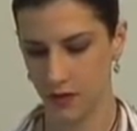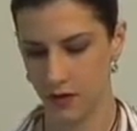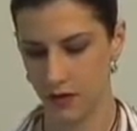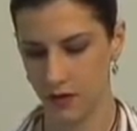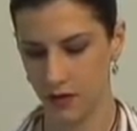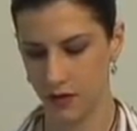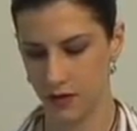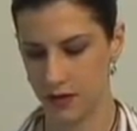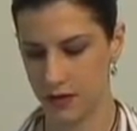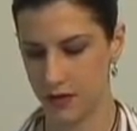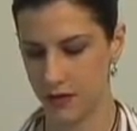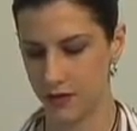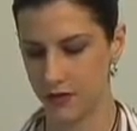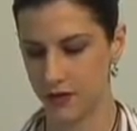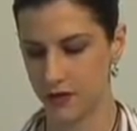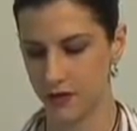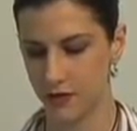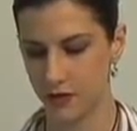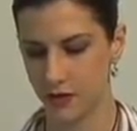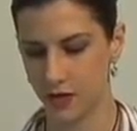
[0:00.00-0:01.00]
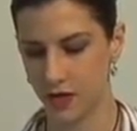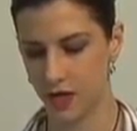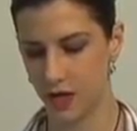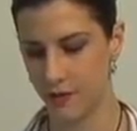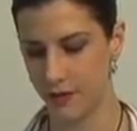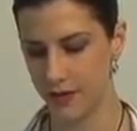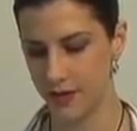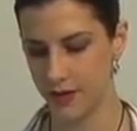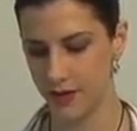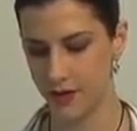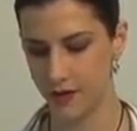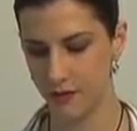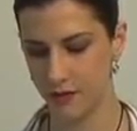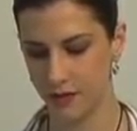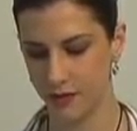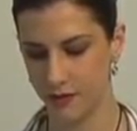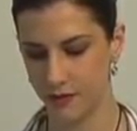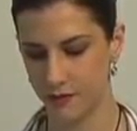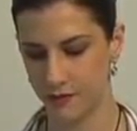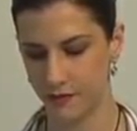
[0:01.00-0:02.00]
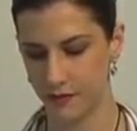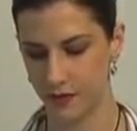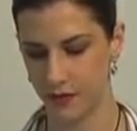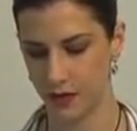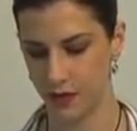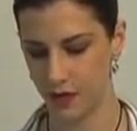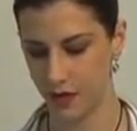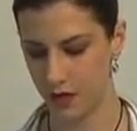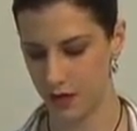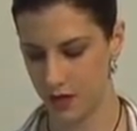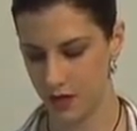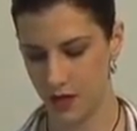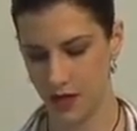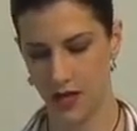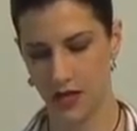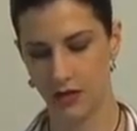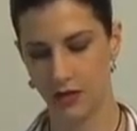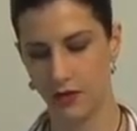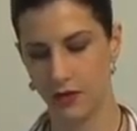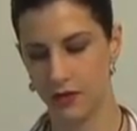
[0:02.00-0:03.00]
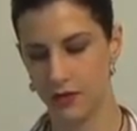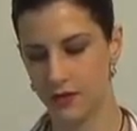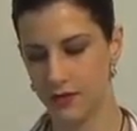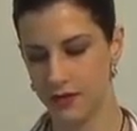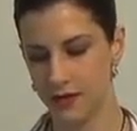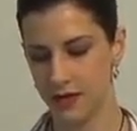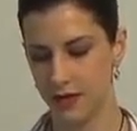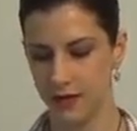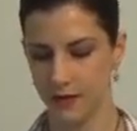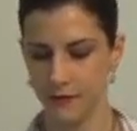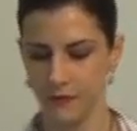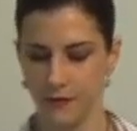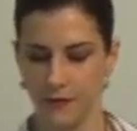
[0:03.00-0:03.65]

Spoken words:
And now it's going to start coming up. And you can see